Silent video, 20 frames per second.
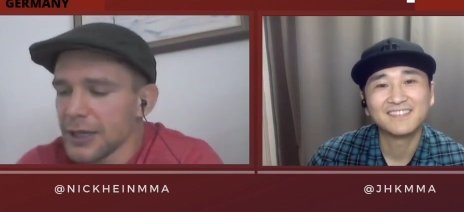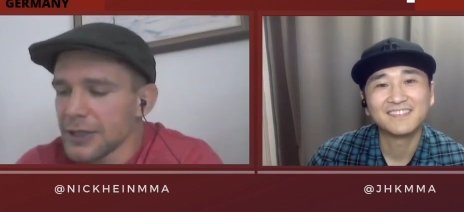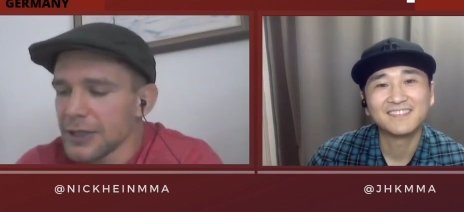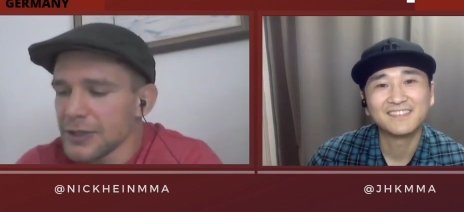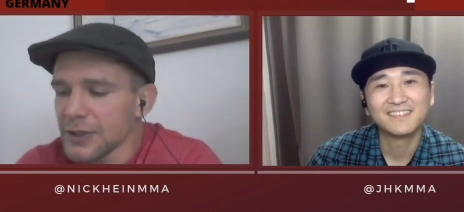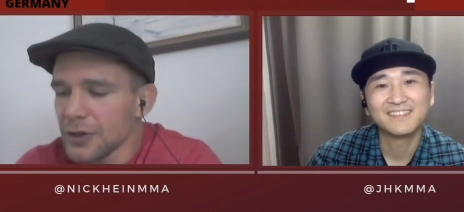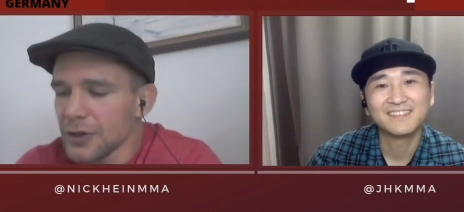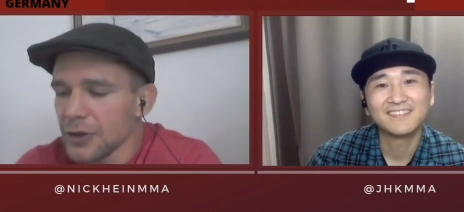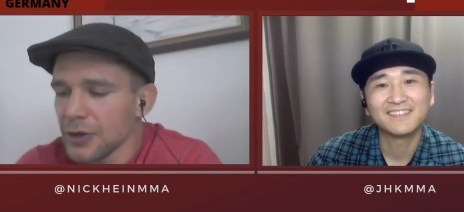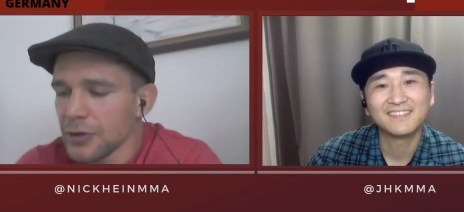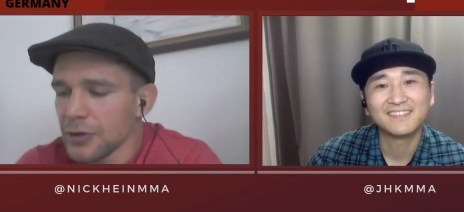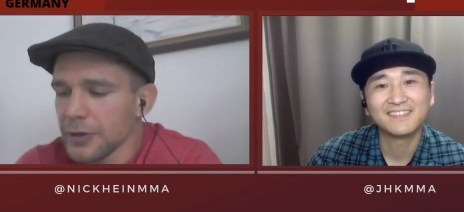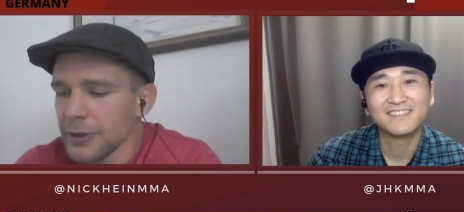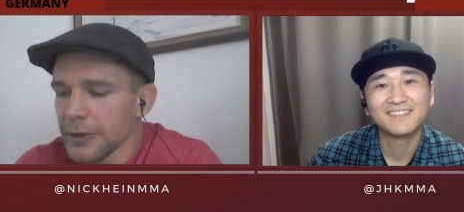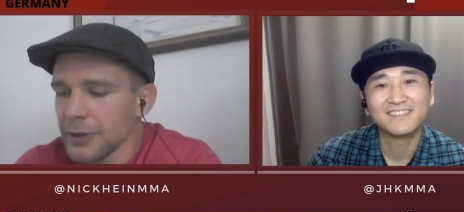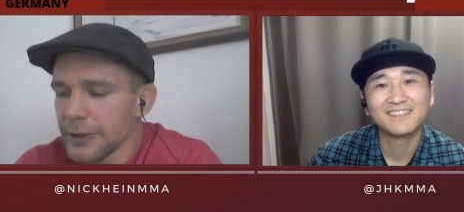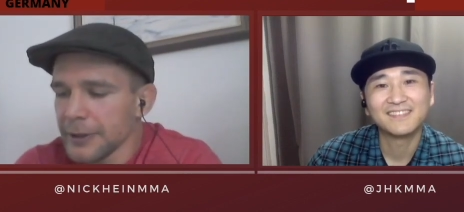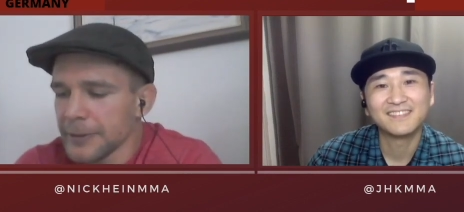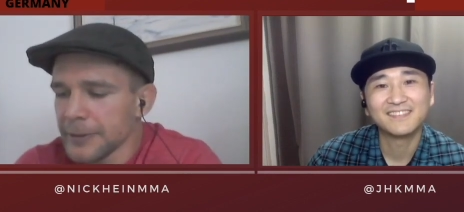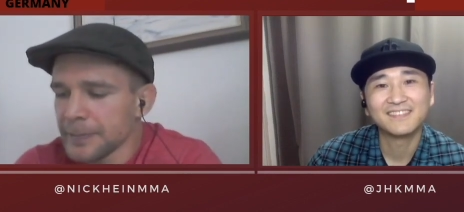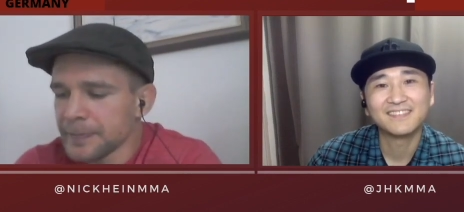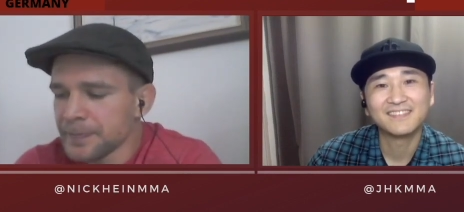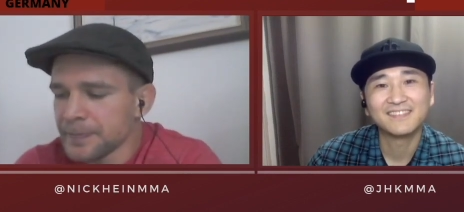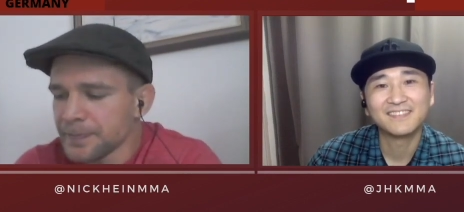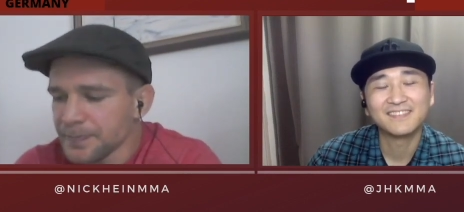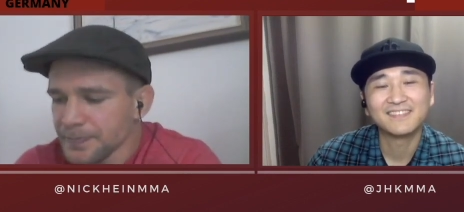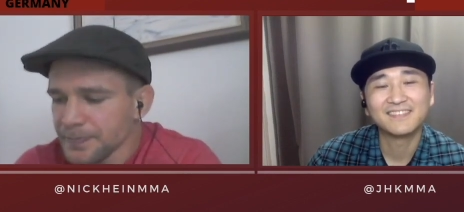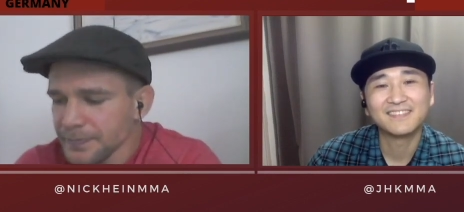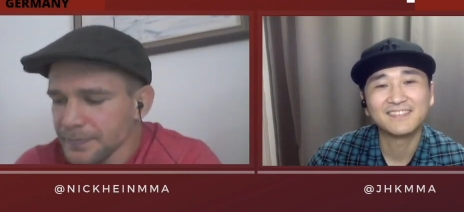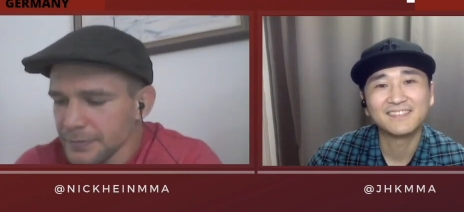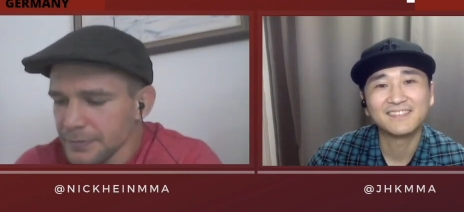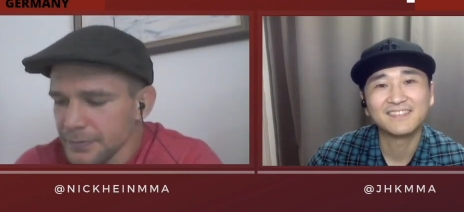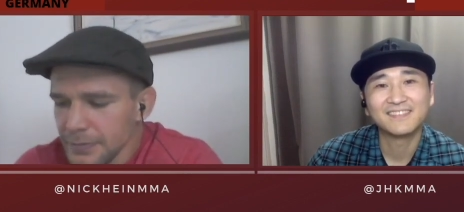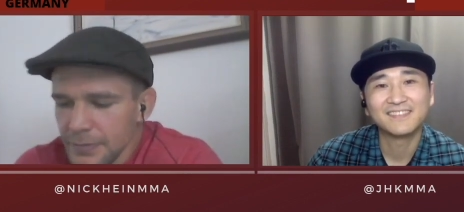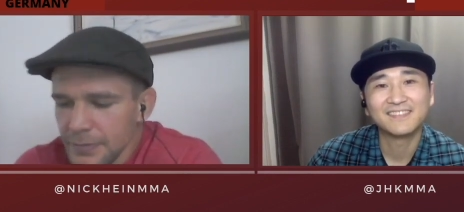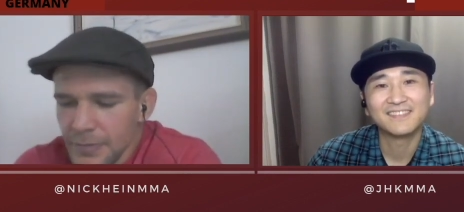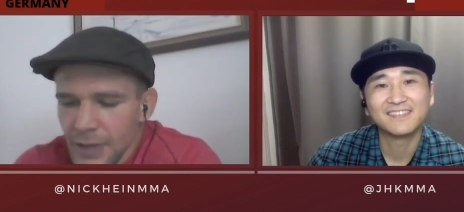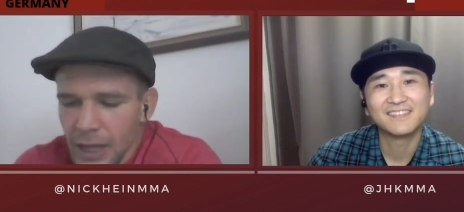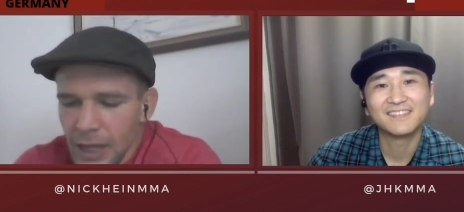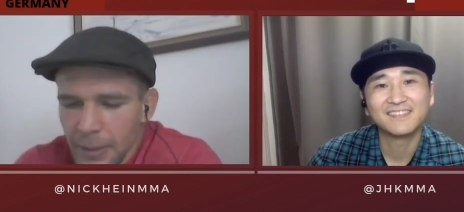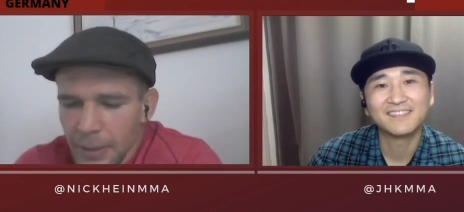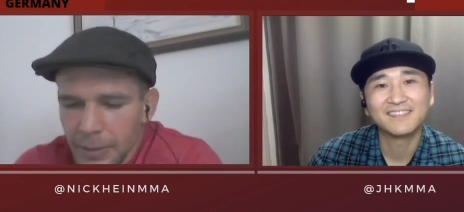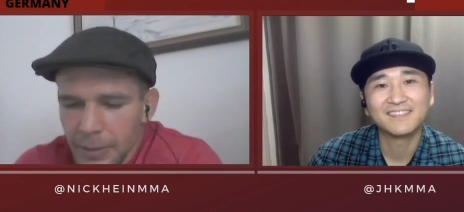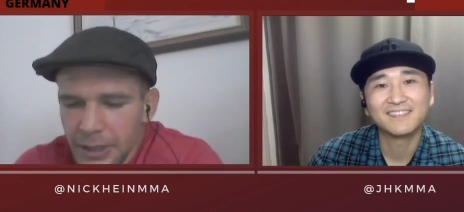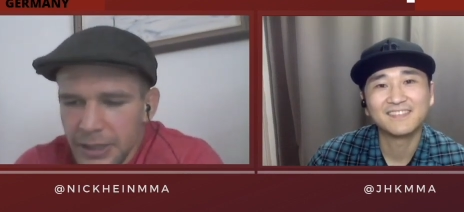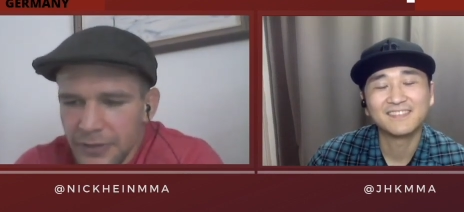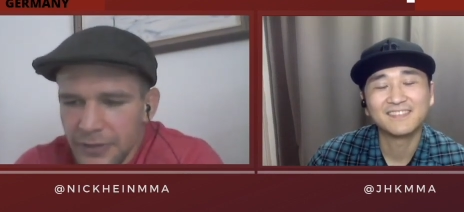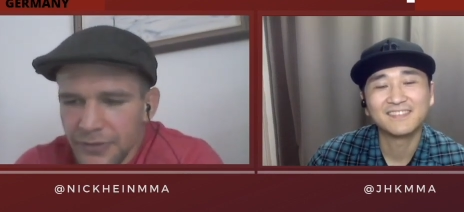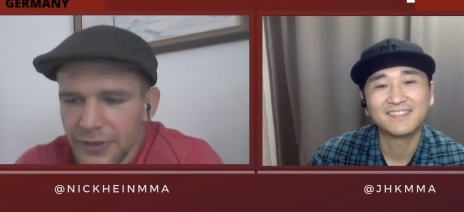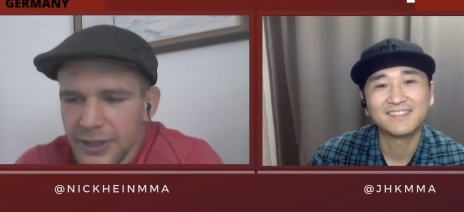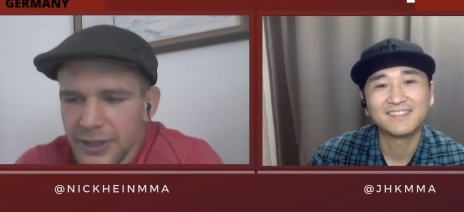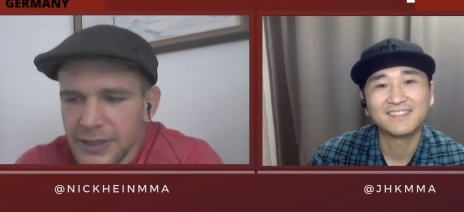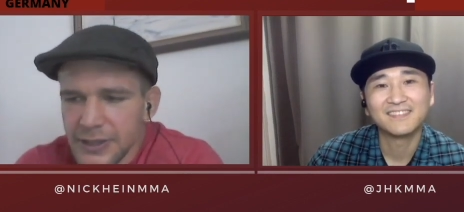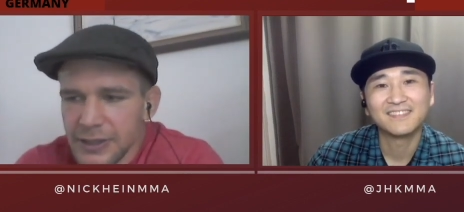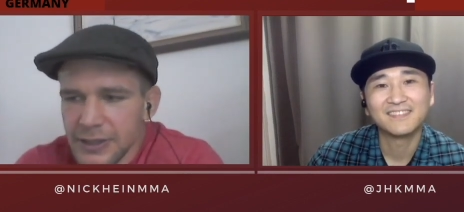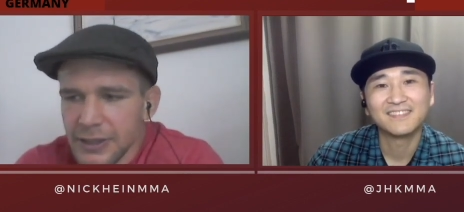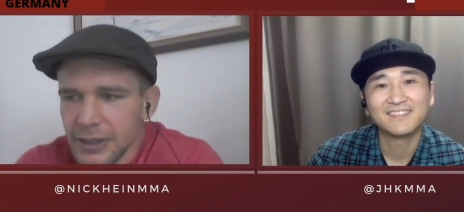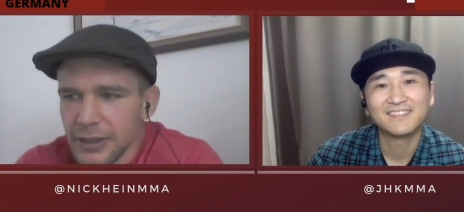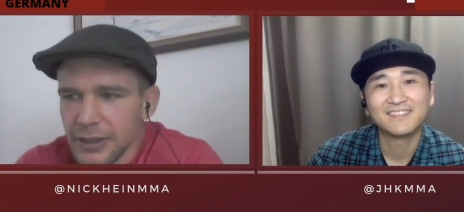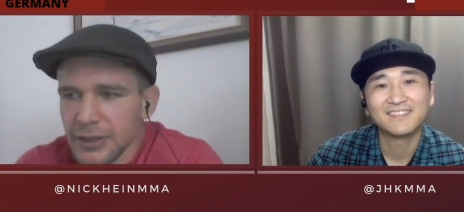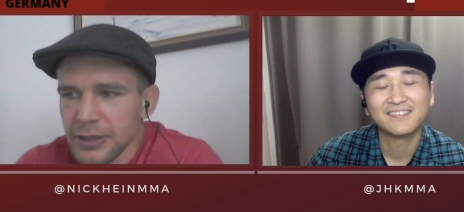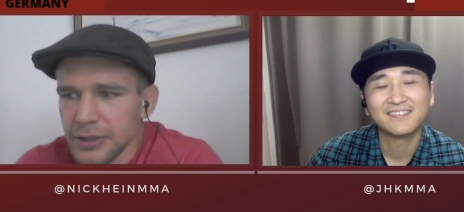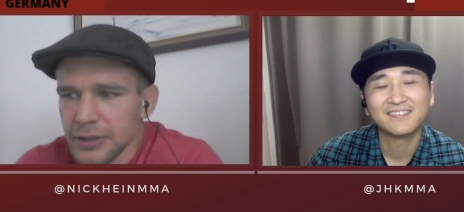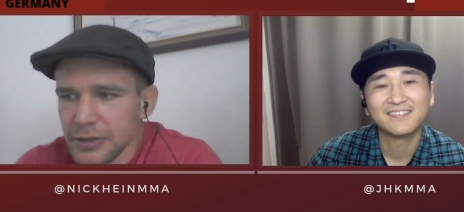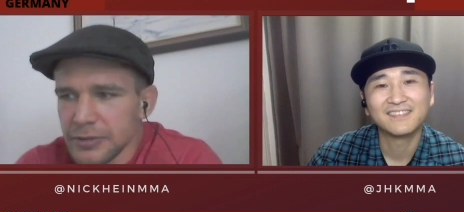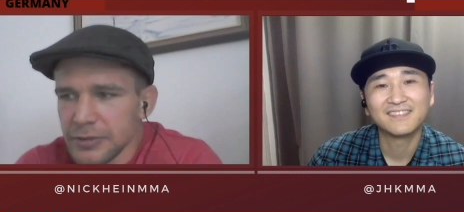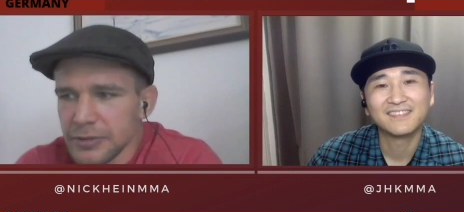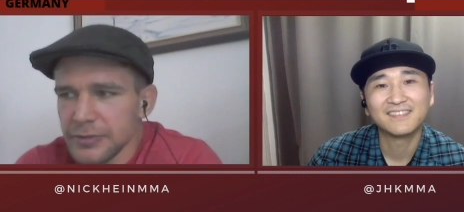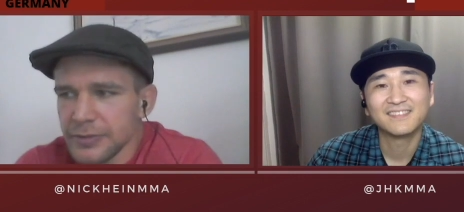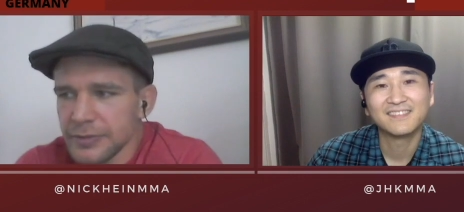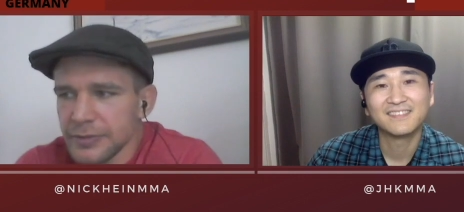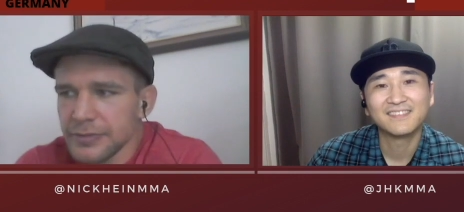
Speaker 1: So um, I believe he's a uh,